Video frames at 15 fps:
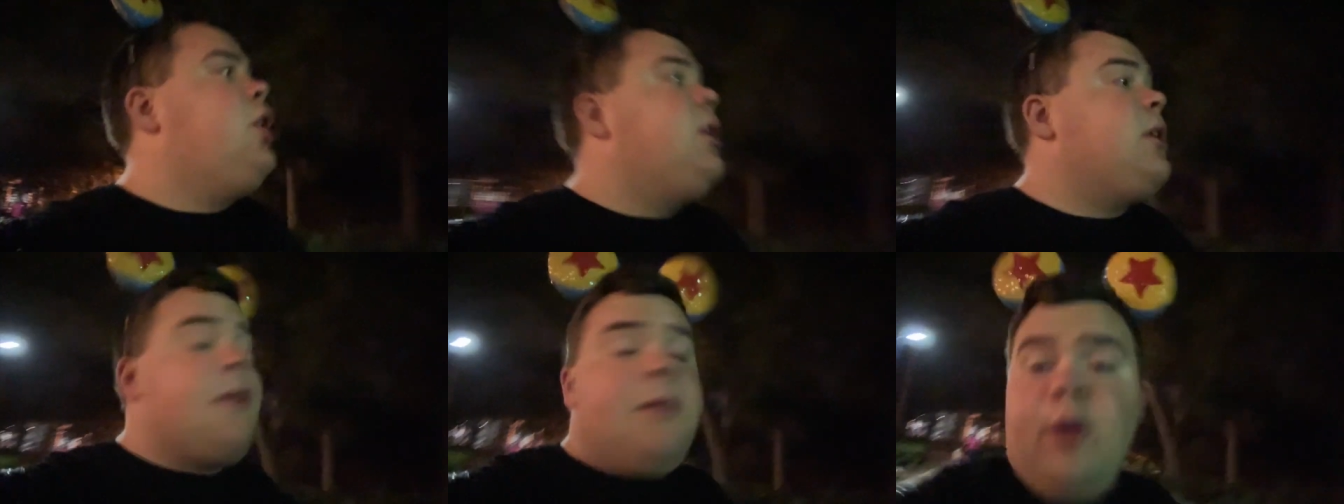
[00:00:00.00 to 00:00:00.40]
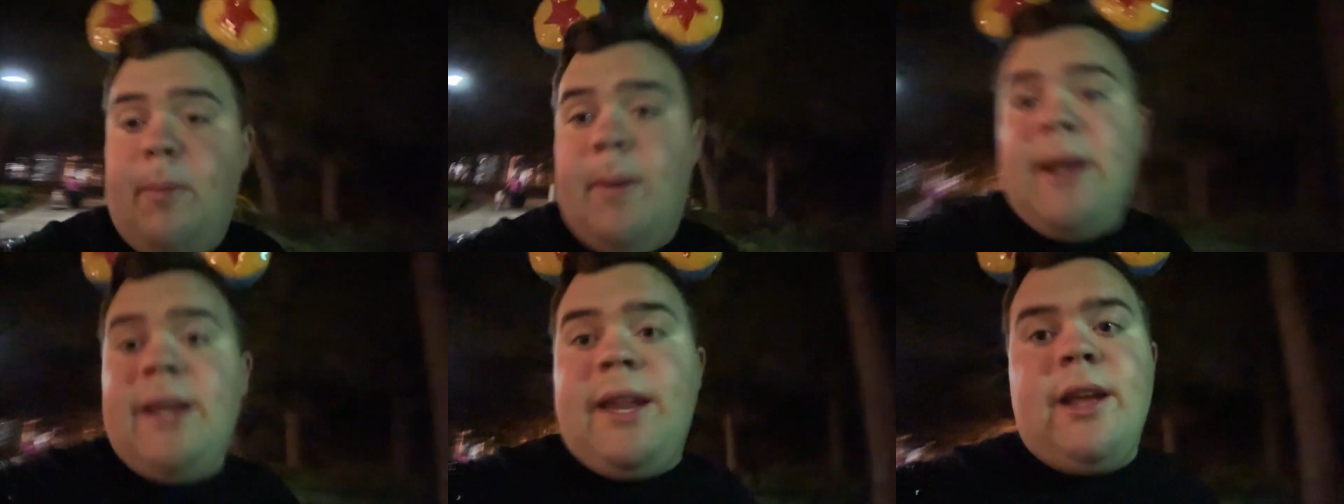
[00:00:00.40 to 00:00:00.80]
It's no
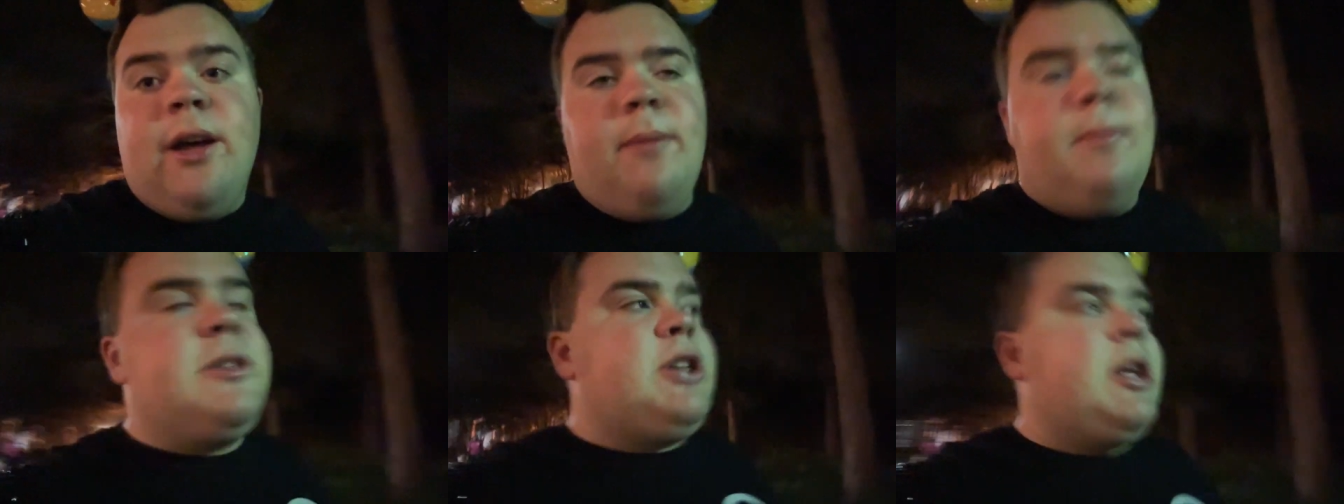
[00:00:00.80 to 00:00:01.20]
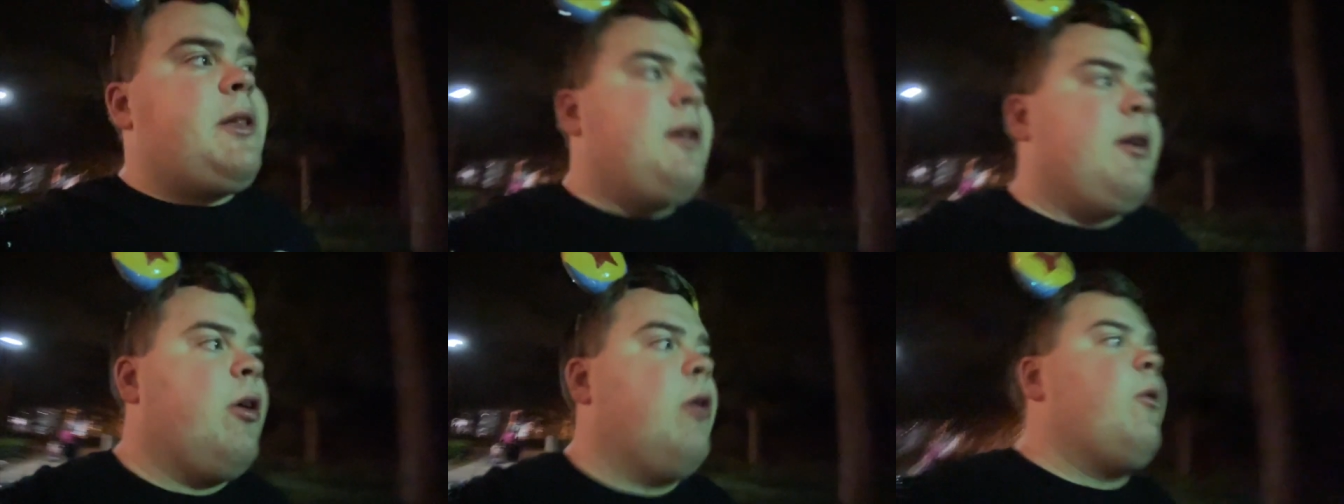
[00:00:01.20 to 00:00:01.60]
big deal, but just
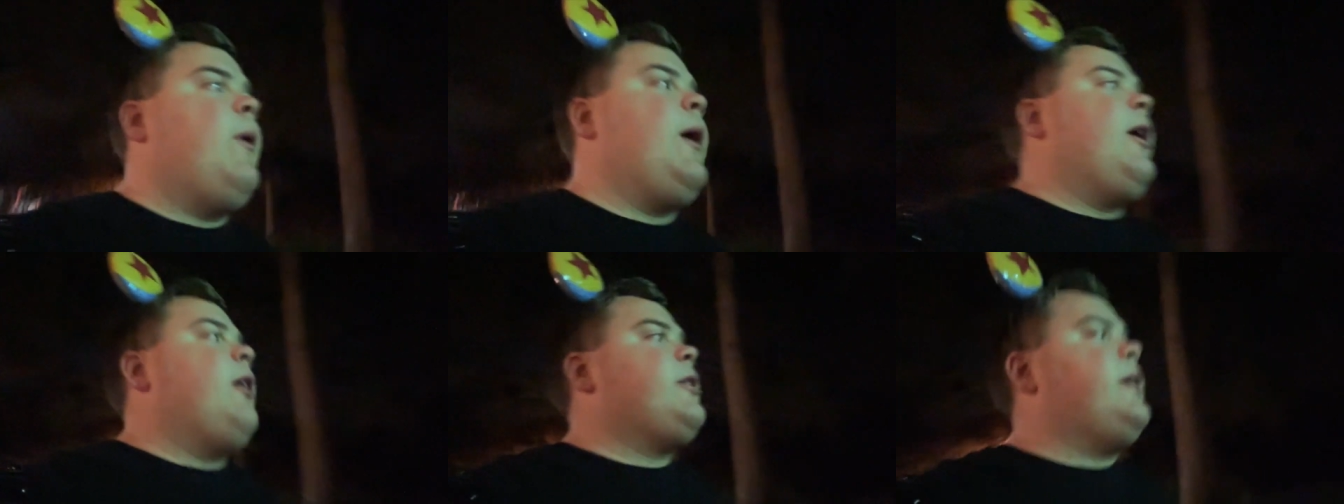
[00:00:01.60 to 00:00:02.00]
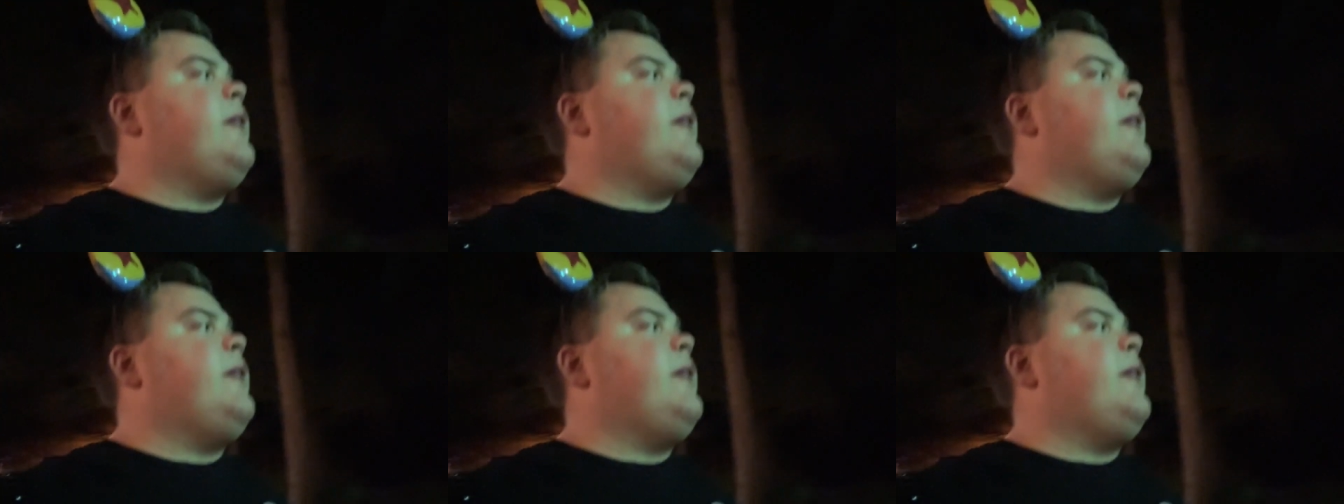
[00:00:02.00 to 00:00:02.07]
so you're aware to